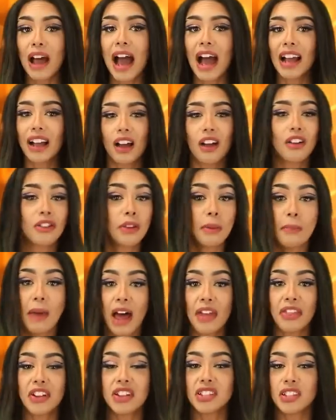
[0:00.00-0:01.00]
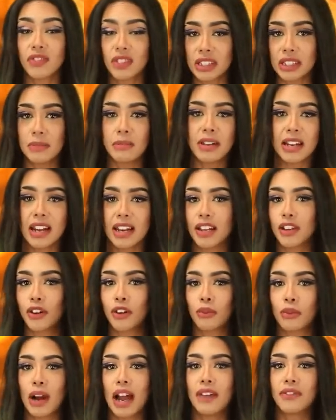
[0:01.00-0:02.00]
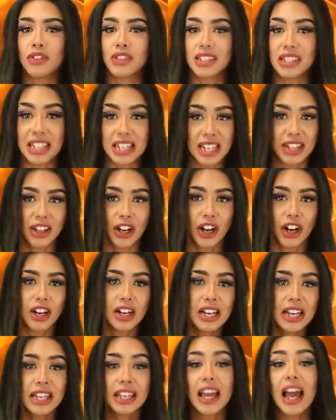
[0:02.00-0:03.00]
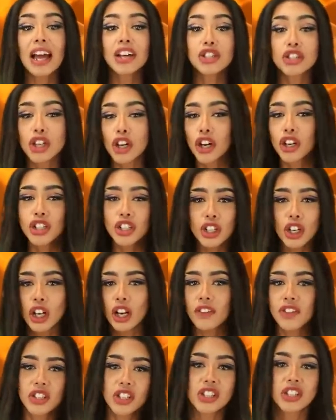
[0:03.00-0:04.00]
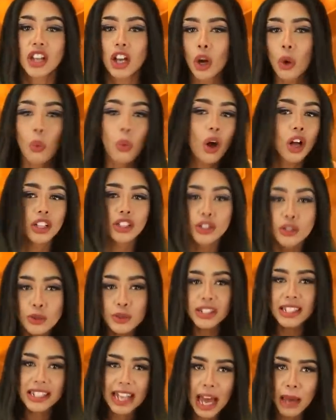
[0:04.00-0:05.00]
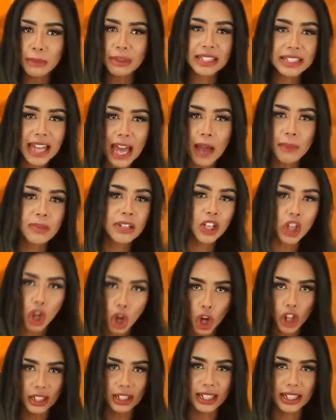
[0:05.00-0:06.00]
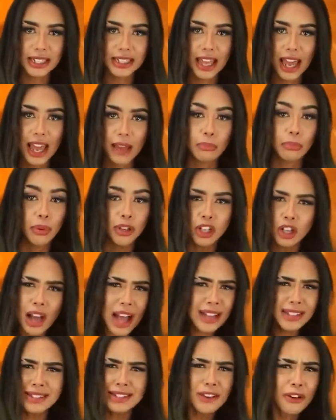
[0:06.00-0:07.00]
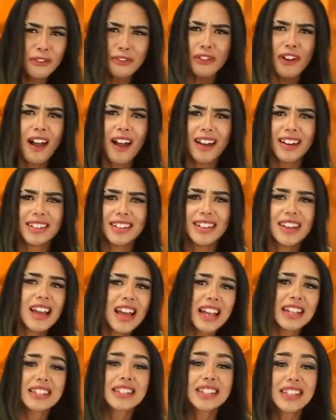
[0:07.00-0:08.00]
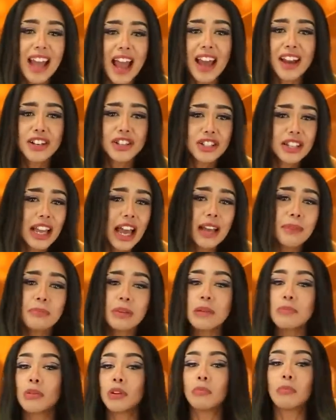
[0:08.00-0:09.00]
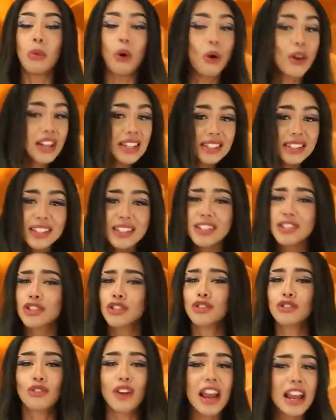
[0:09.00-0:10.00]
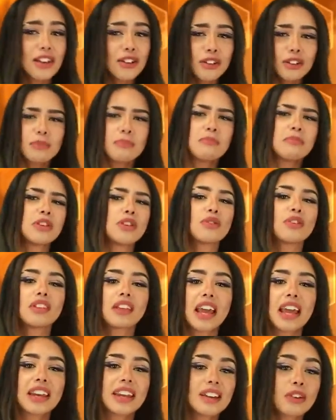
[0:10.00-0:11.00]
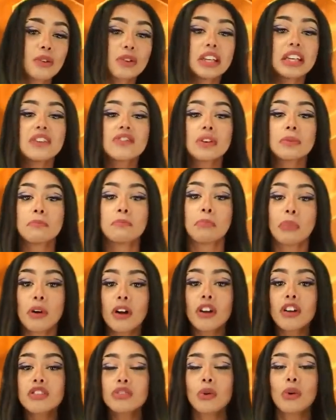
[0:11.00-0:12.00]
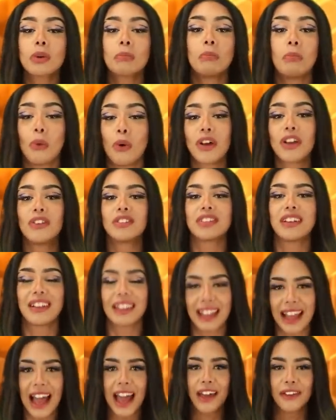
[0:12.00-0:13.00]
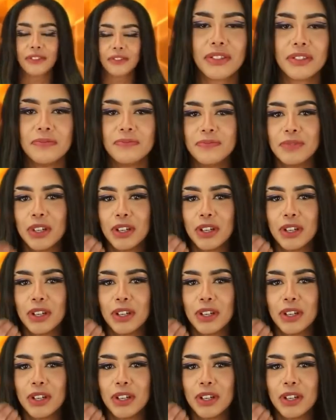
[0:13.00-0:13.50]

back on the methods of eliminating her rivals either. Yeah sure, she could have just done a 1-2 stabby stabby and called it a day, but that's no fun. Instead, she had people poisoned, strangled, mutilated, or even burned or boiled alive